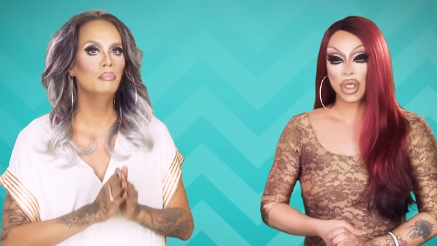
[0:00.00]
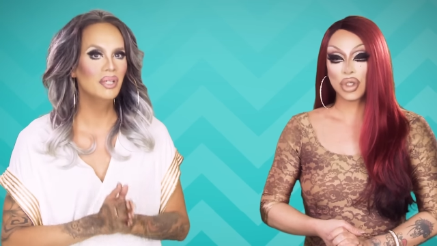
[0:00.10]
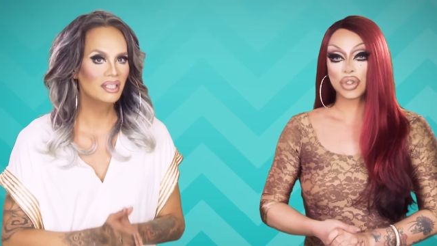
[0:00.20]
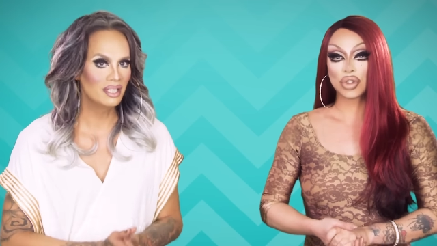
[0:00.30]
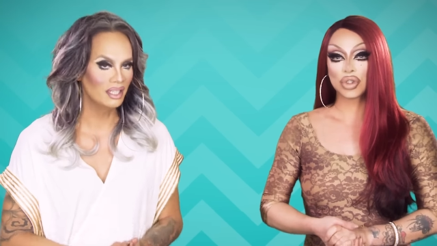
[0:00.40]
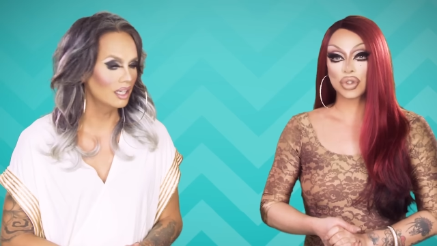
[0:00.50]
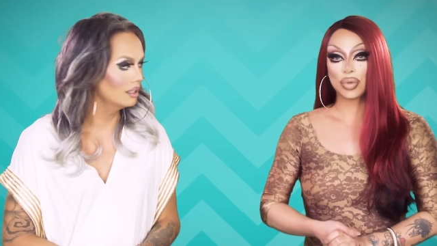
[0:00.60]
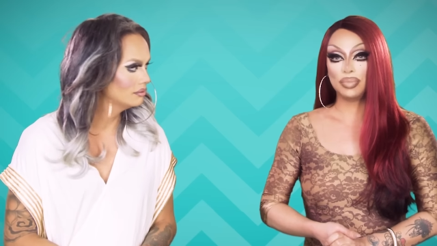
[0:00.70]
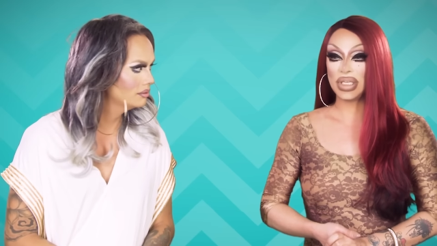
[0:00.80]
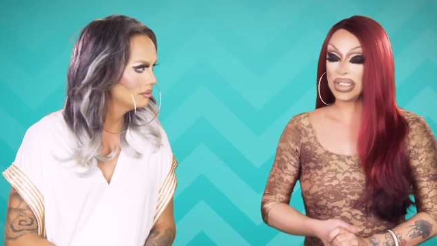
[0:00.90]
Speaker 1: Meteor.
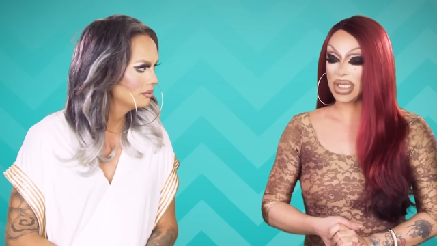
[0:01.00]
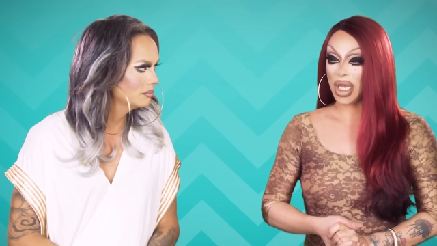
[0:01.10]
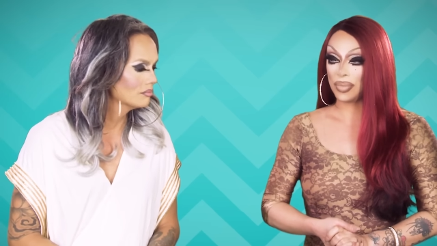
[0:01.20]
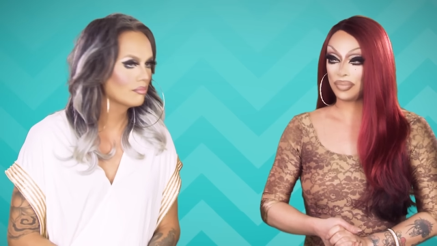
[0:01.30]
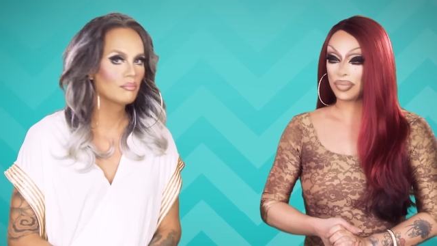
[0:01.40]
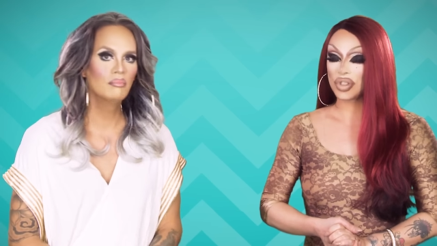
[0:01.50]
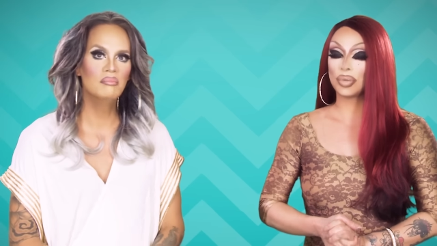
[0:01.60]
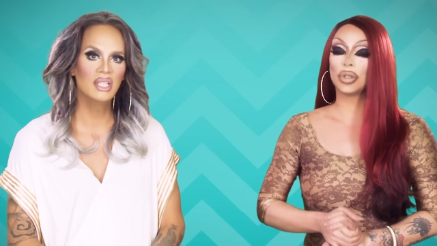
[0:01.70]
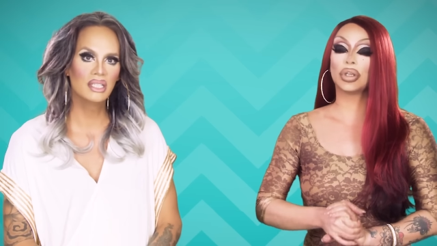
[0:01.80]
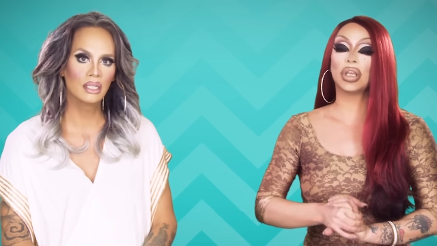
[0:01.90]
Meteor. So
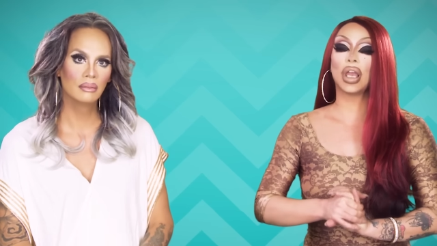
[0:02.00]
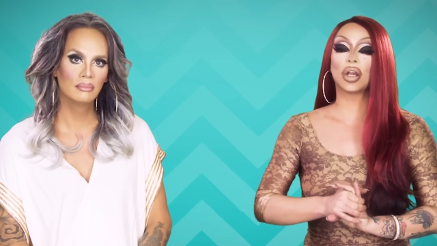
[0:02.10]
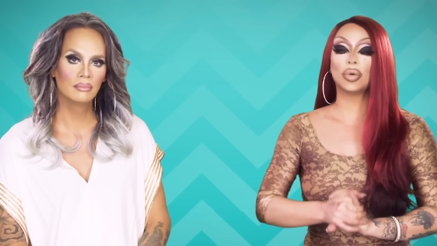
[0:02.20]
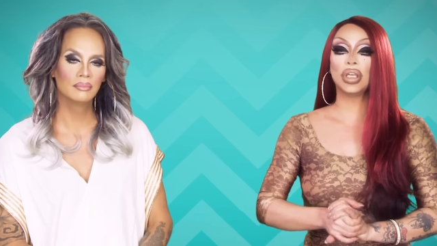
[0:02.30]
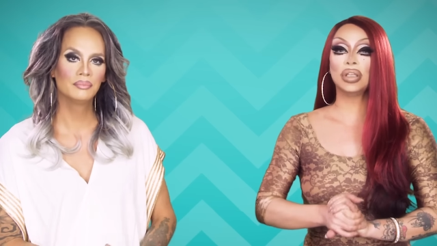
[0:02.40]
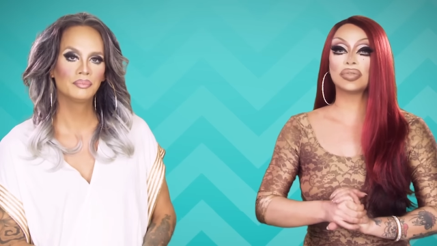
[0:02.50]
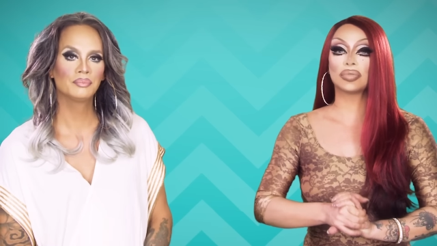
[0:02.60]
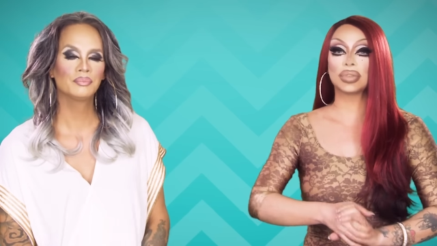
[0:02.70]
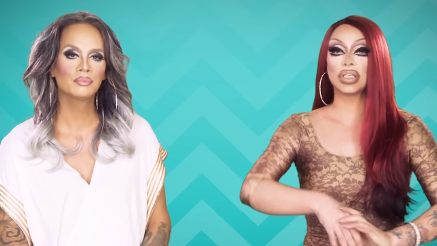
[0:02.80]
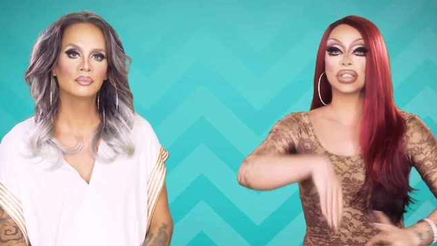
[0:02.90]
we're looking at queens
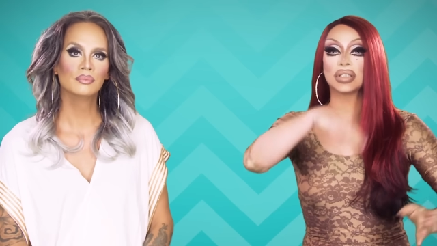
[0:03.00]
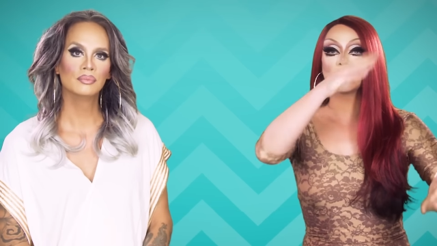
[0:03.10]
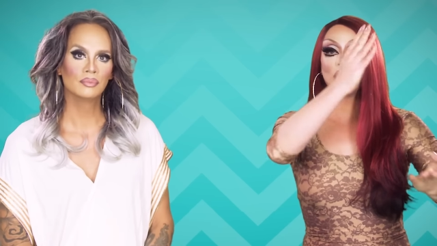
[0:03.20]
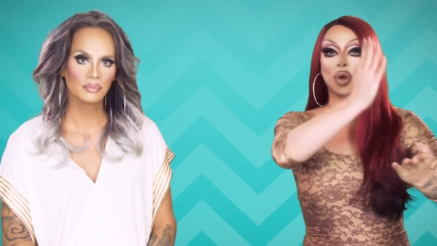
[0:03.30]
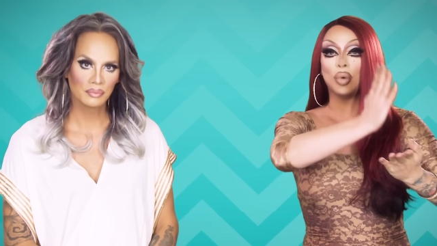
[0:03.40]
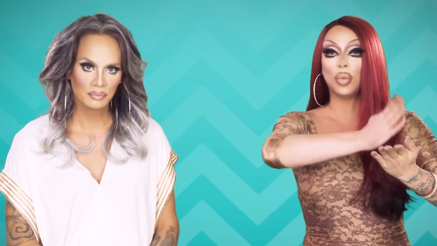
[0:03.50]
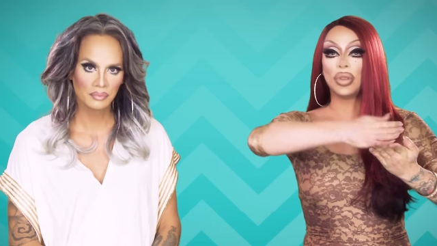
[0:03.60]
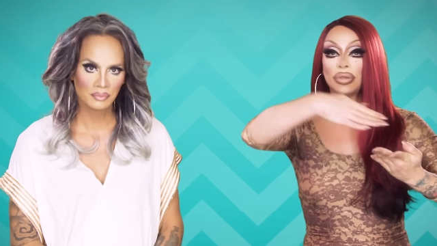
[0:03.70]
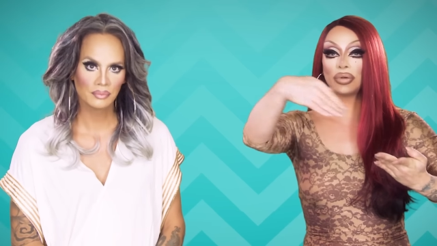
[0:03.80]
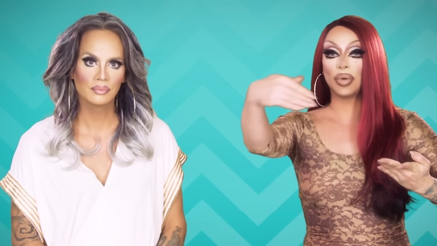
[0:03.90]
from seasons
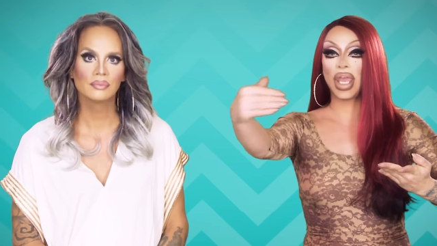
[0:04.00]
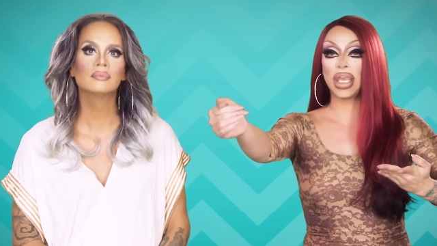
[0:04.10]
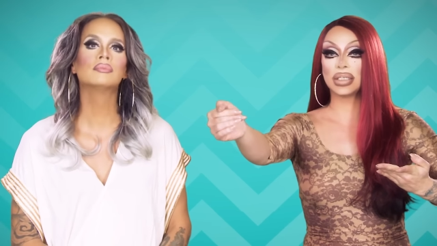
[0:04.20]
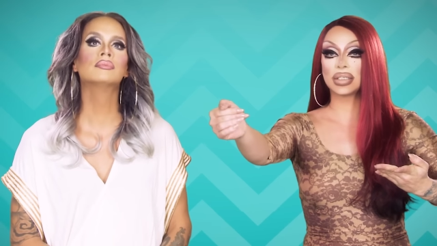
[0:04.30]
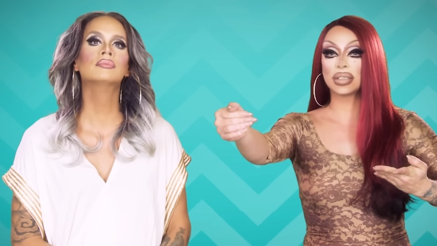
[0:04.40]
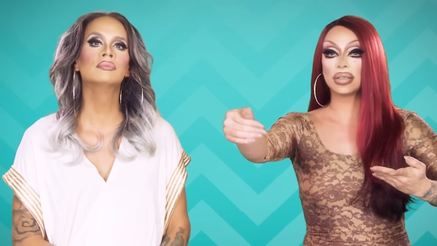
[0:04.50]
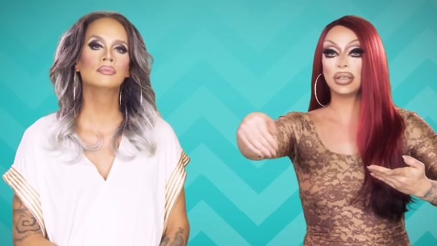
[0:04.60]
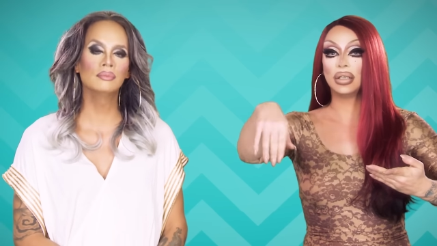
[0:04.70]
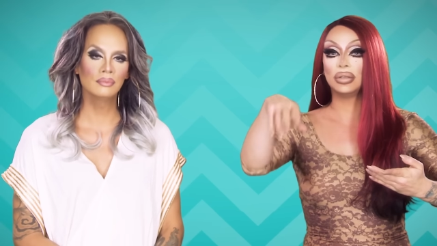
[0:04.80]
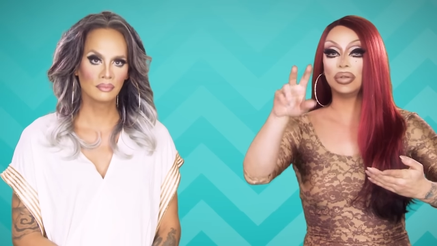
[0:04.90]
one through 8
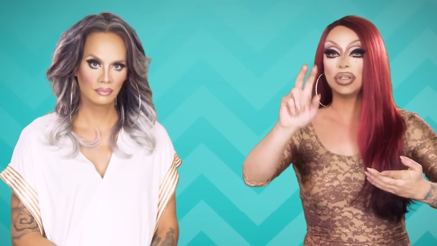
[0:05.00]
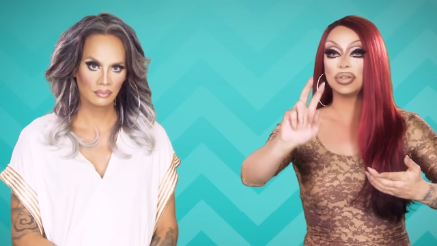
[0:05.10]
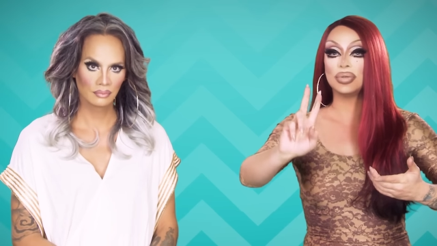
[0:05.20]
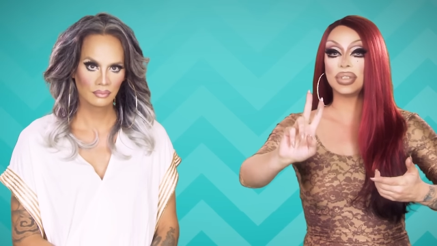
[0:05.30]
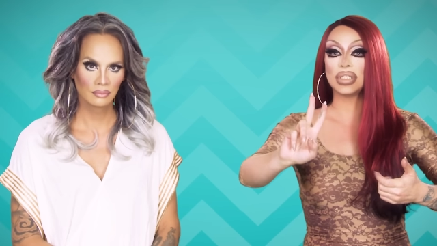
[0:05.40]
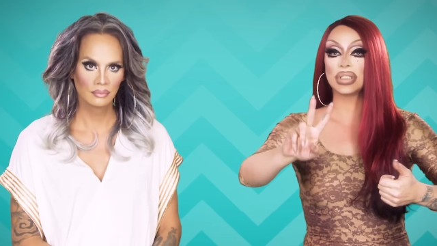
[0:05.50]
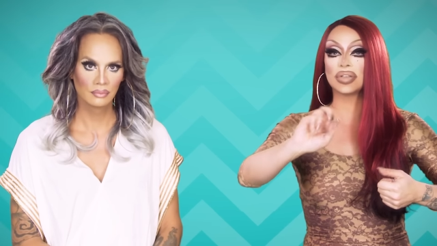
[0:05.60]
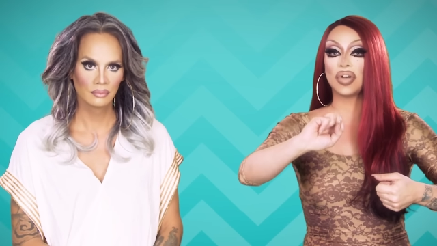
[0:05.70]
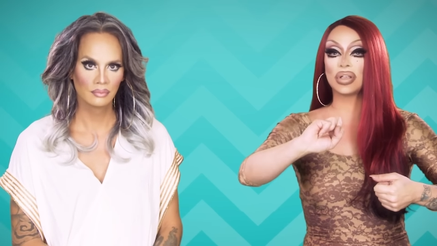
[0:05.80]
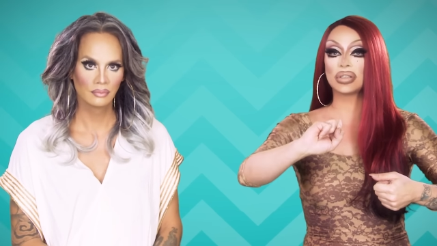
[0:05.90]
mm-hmm. including two seasons
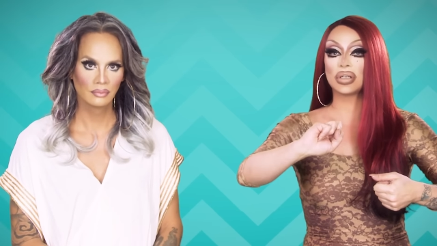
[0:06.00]
of All